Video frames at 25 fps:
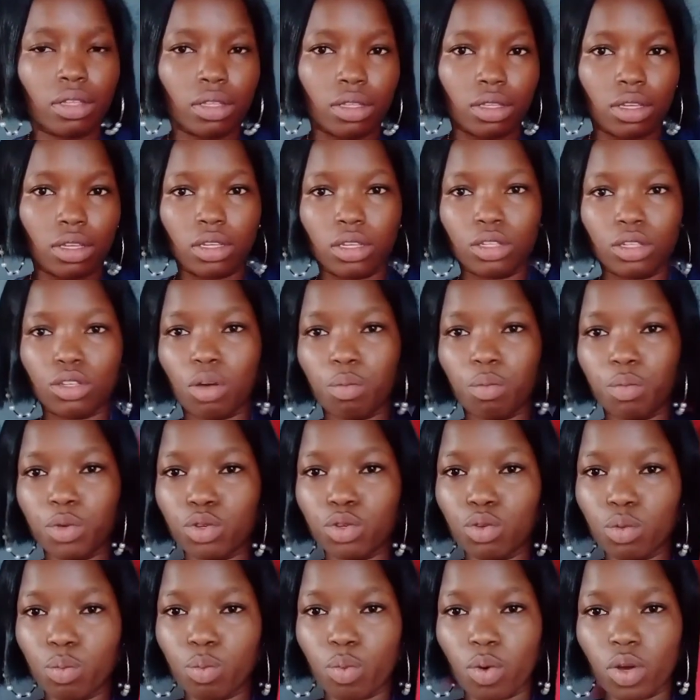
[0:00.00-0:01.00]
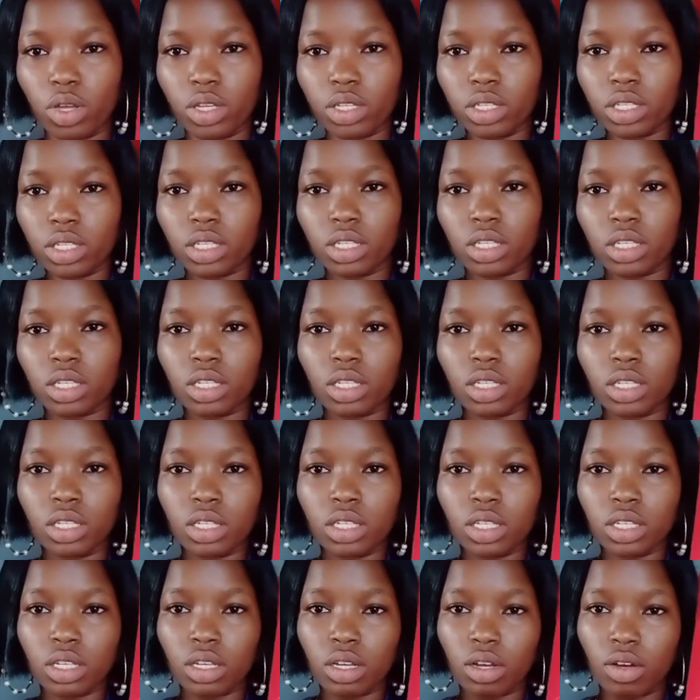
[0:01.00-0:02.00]
This is your middle point.
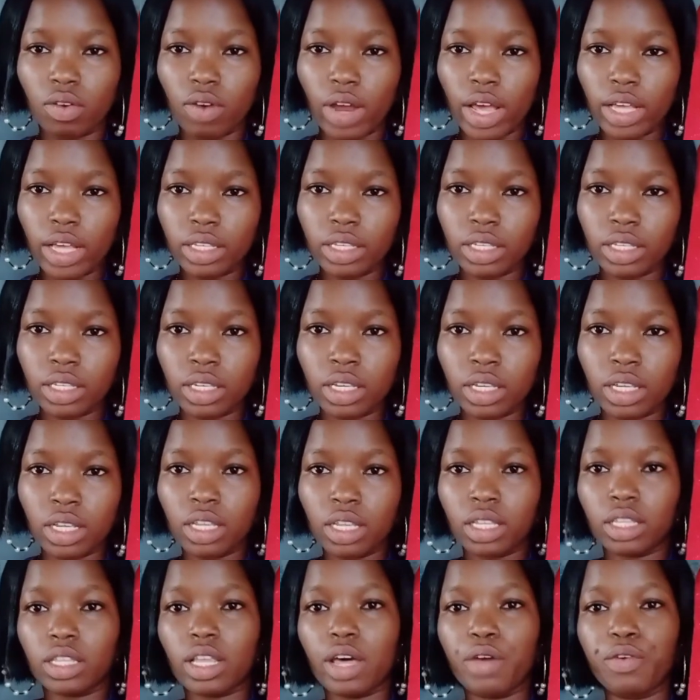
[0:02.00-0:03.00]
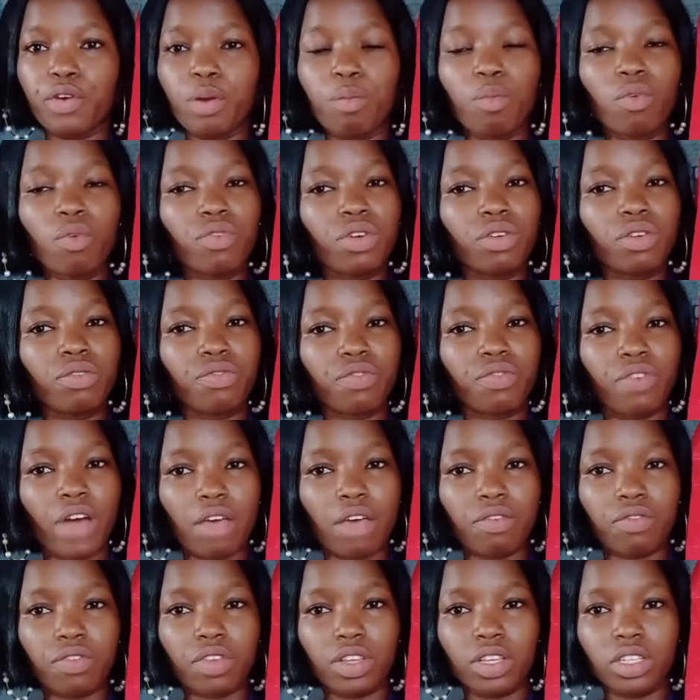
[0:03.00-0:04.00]
All right, then removing 5
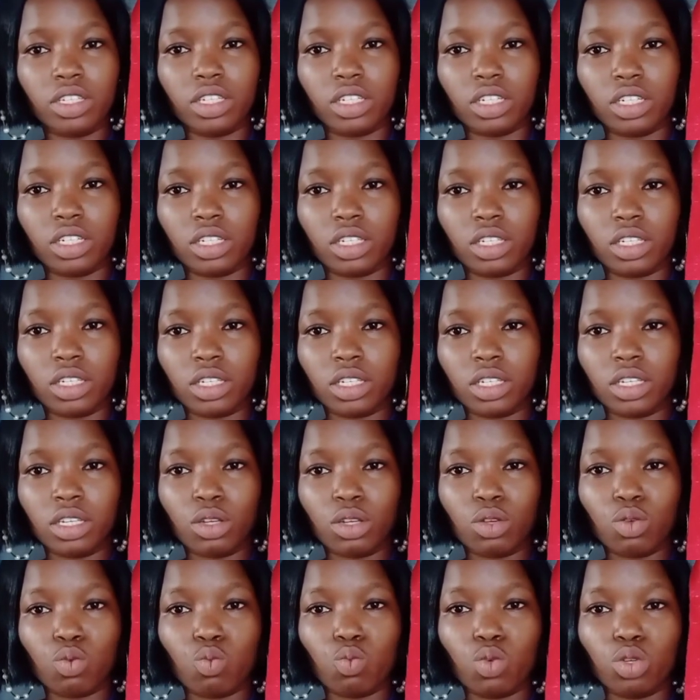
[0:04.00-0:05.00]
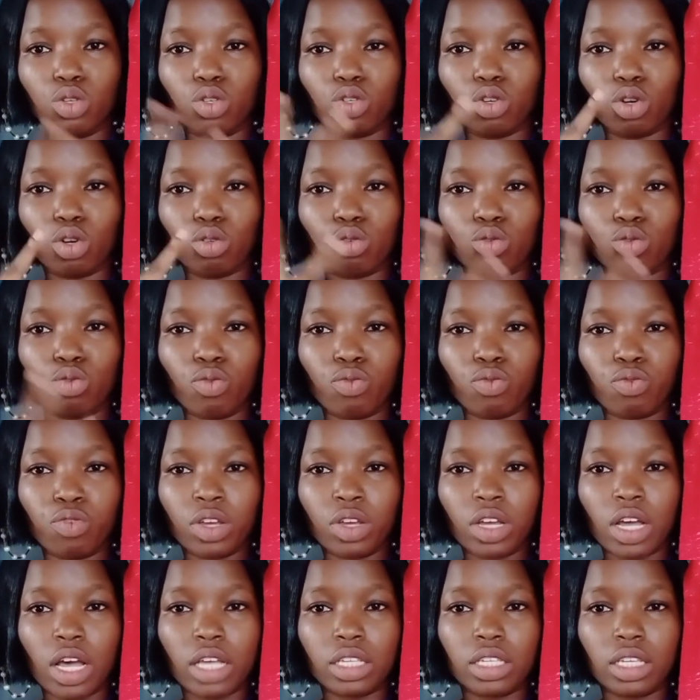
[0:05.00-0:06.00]
inches with your 2
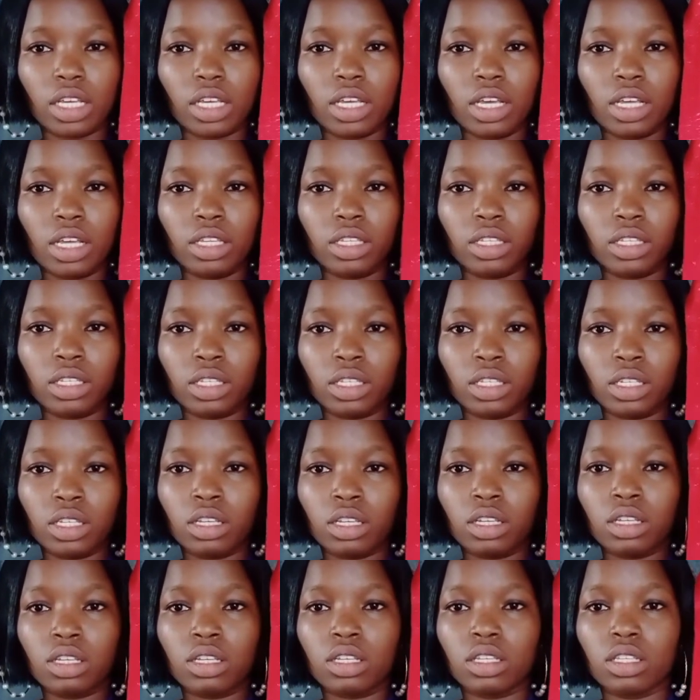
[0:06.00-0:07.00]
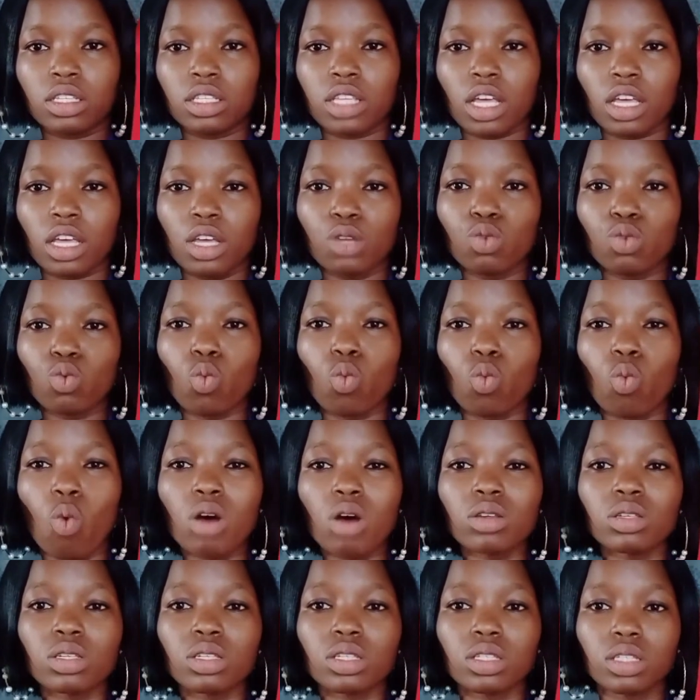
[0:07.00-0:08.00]
fingers again, taking
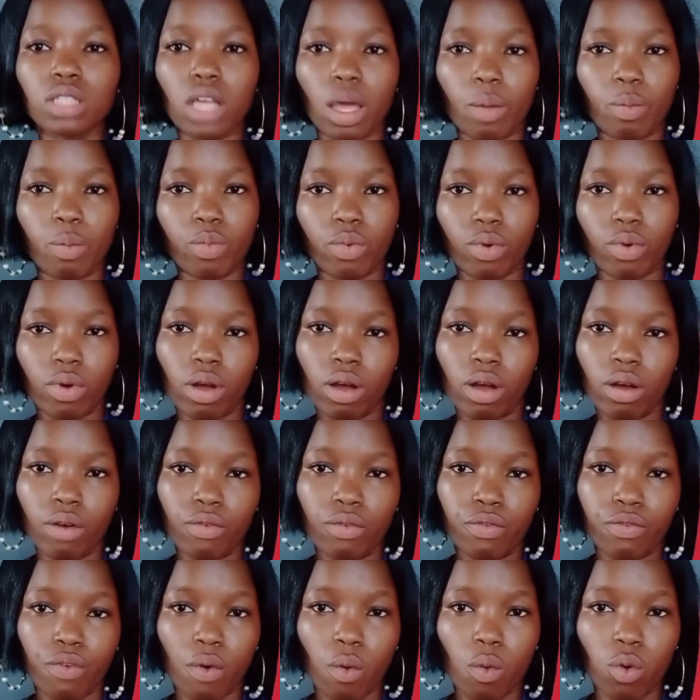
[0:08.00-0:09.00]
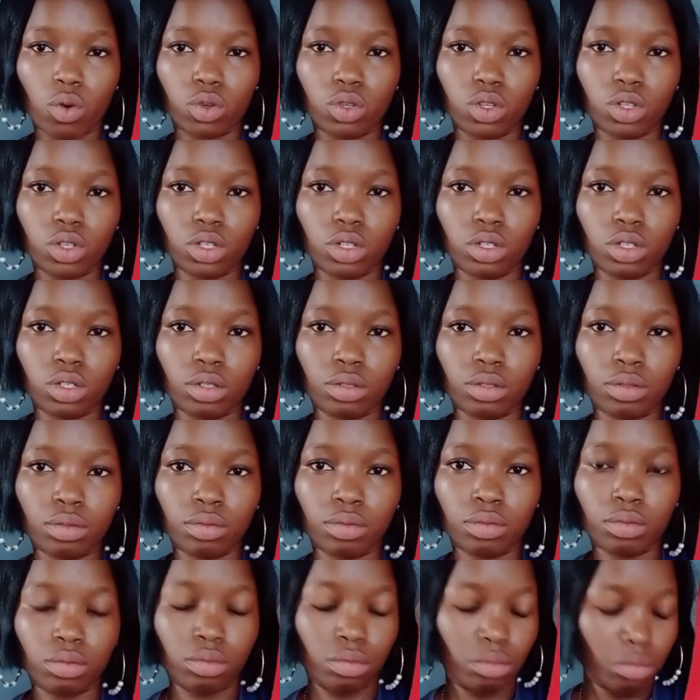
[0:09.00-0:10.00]
one step forward.
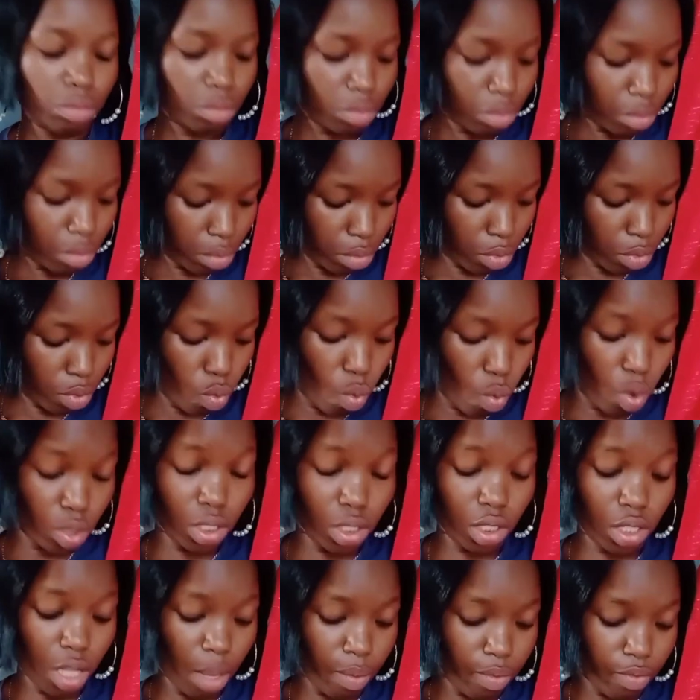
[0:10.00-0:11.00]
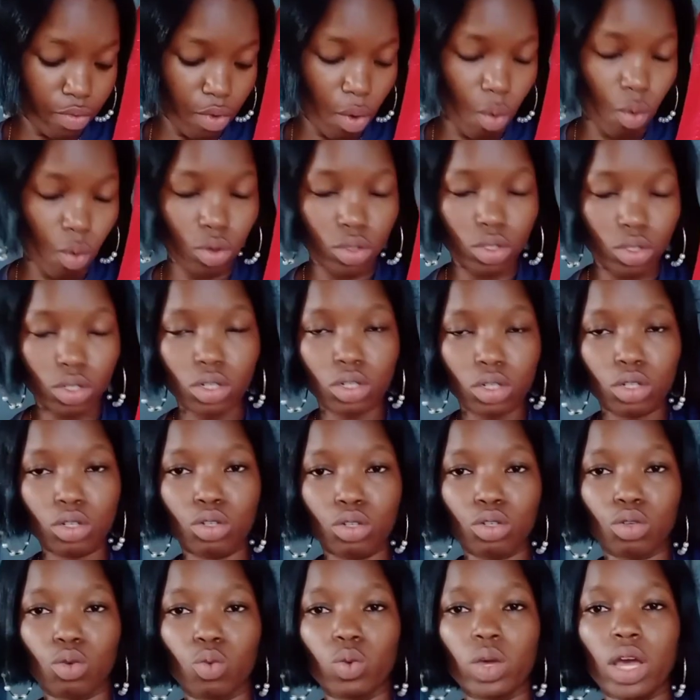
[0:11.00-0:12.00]

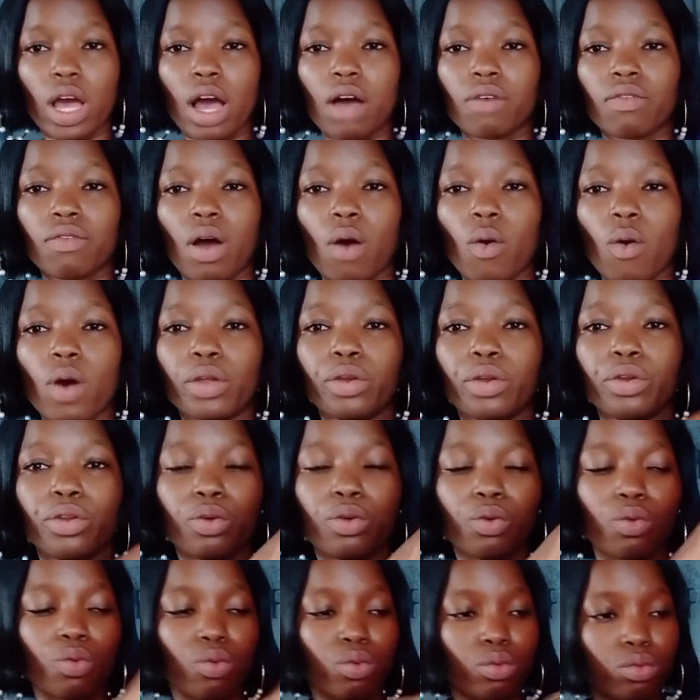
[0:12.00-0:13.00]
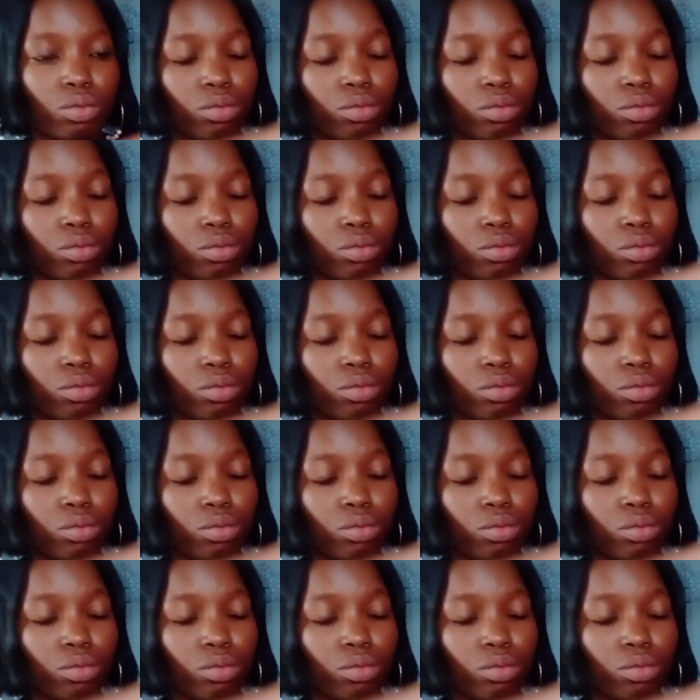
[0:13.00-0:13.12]
So we have our new